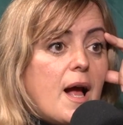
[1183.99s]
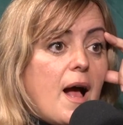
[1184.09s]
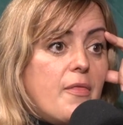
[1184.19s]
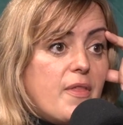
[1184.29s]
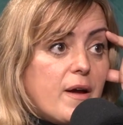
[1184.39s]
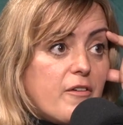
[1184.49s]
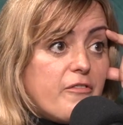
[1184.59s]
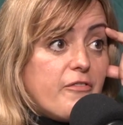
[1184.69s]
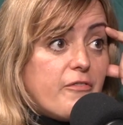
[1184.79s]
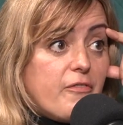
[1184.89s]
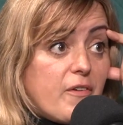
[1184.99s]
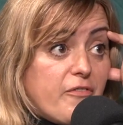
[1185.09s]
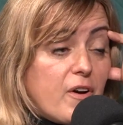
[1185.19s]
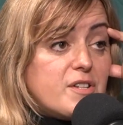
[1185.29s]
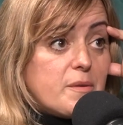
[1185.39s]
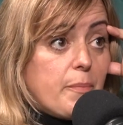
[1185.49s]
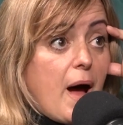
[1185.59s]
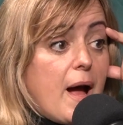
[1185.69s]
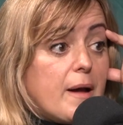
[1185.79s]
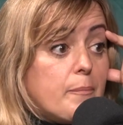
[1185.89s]
And they are fronted
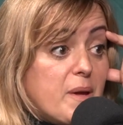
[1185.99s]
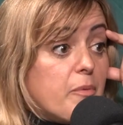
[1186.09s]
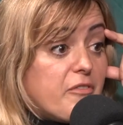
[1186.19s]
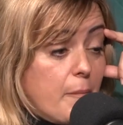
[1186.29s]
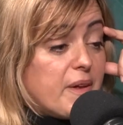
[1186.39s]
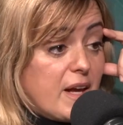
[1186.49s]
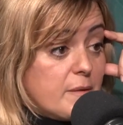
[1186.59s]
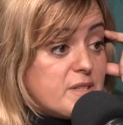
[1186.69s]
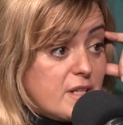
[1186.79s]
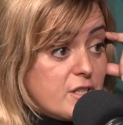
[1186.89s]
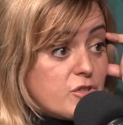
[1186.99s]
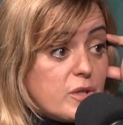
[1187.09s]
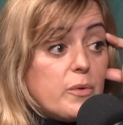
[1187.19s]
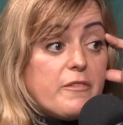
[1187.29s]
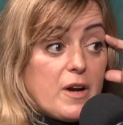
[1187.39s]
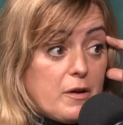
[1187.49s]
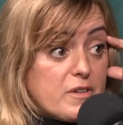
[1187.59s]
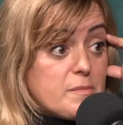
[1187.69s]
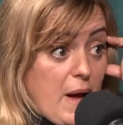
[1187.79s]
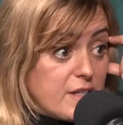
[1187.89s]
by people from the cannabis industry who are very
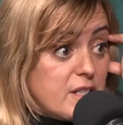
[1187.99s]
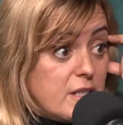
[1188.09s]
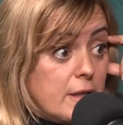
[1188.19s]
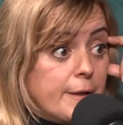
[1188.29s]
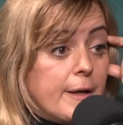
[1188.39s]
respected